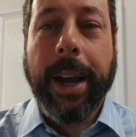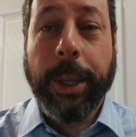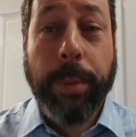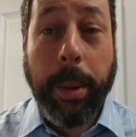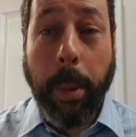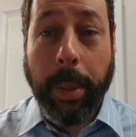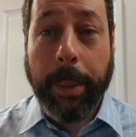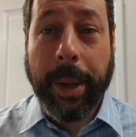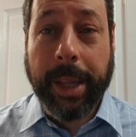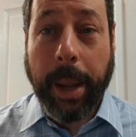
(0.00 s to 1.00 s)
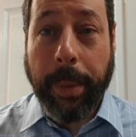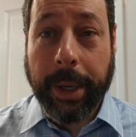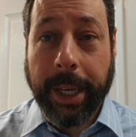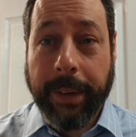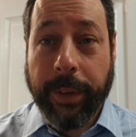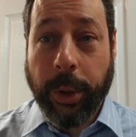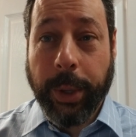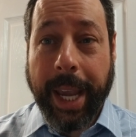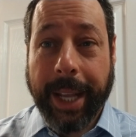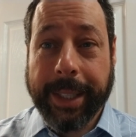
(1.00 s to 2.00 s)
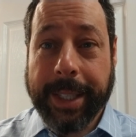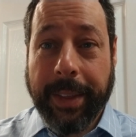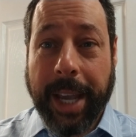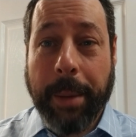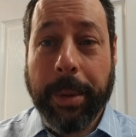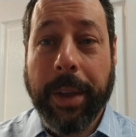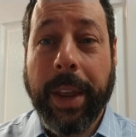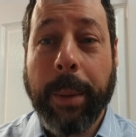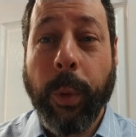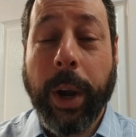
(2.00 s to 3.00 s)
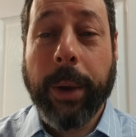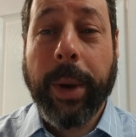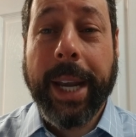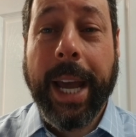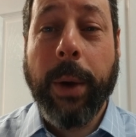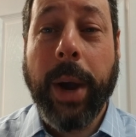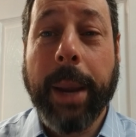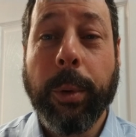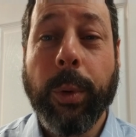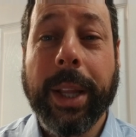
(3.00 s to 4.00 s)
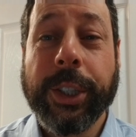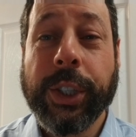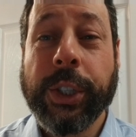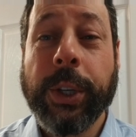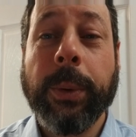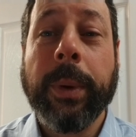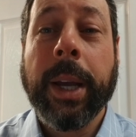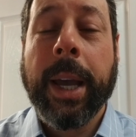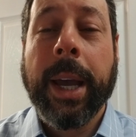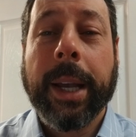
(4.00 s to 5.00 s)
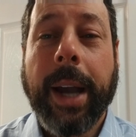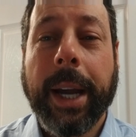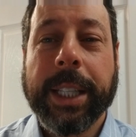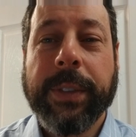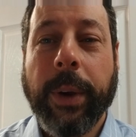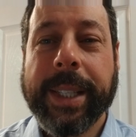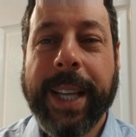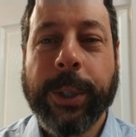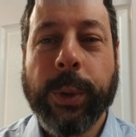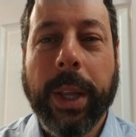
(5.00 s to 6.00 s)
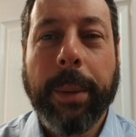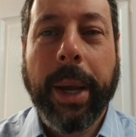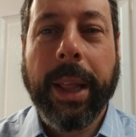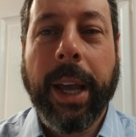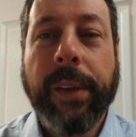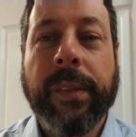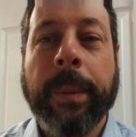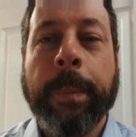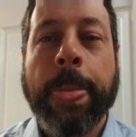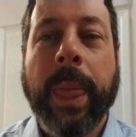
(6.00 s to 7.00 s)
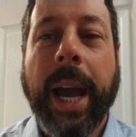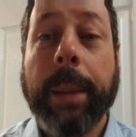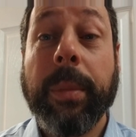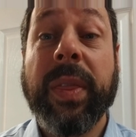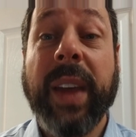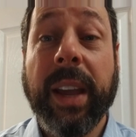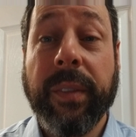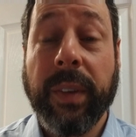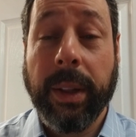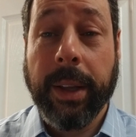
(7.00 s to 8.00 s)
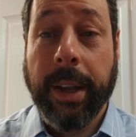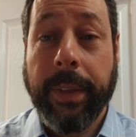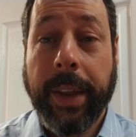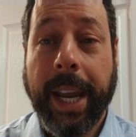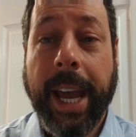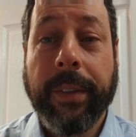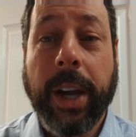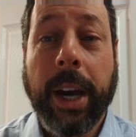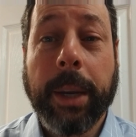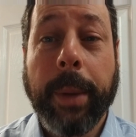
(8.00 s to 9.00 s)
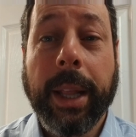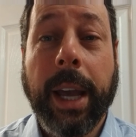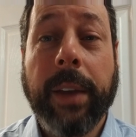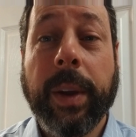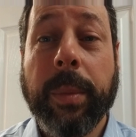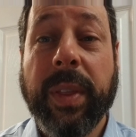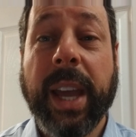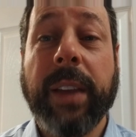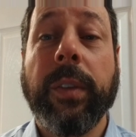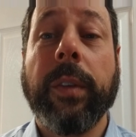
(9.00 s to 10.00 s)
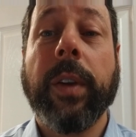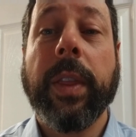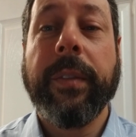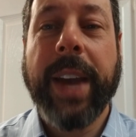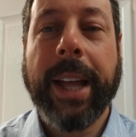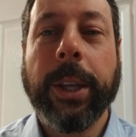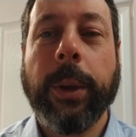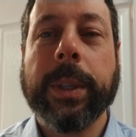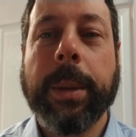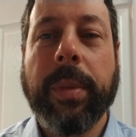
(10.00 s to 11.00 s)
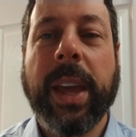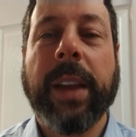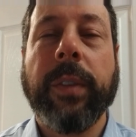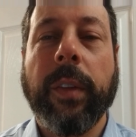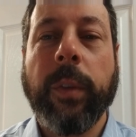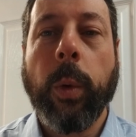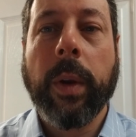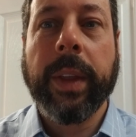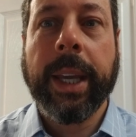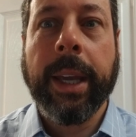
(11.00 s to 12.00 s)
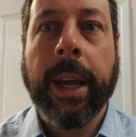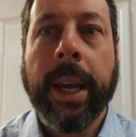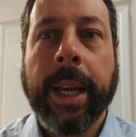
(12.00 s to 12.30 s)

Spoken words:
You probably picked up on it, even though you can't see the yarmulke that I'm wearing right now. I am a religious Jew. God is very central in my life. I'm thankful that I have God in my life. I'm thankful for the values. I'm thankful for the